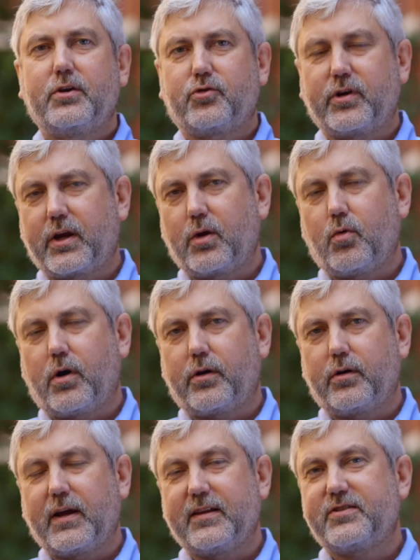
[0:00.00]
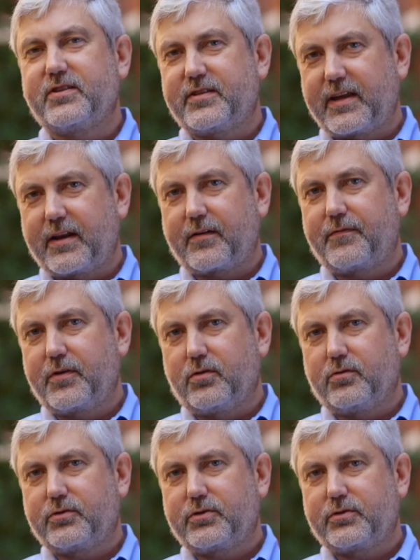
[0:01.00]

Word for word: drinking water, and synthetic fuels.